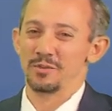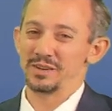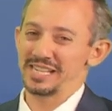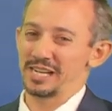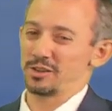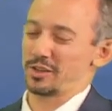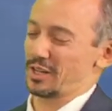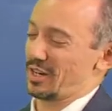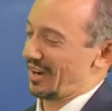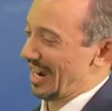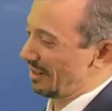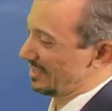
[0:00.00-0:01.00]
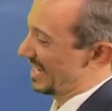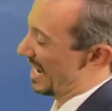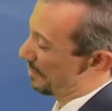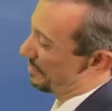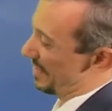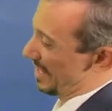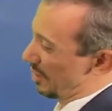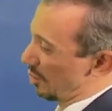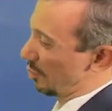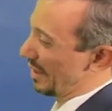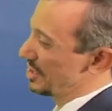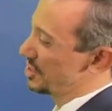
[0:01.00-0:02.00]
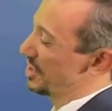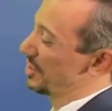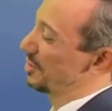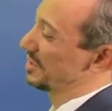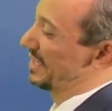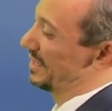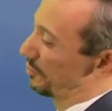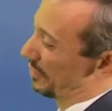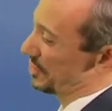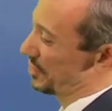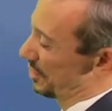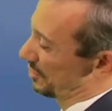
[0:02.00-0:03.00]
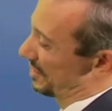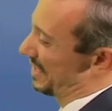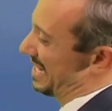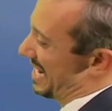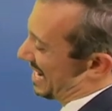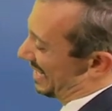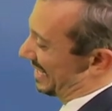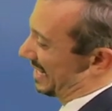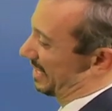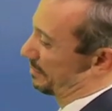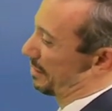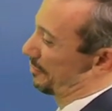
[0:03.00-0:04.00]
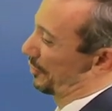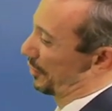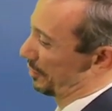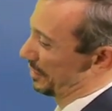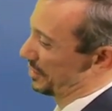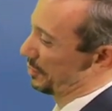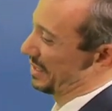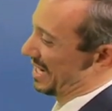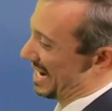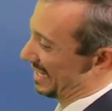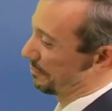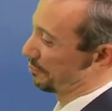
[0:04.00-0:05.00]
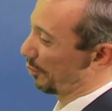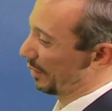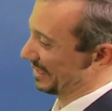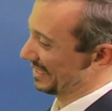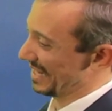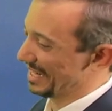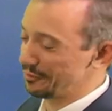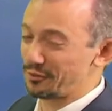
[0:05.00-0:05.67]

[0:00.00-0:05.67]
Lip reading: We take a look at our air temps and our wind chills not getting above 32 at any point today.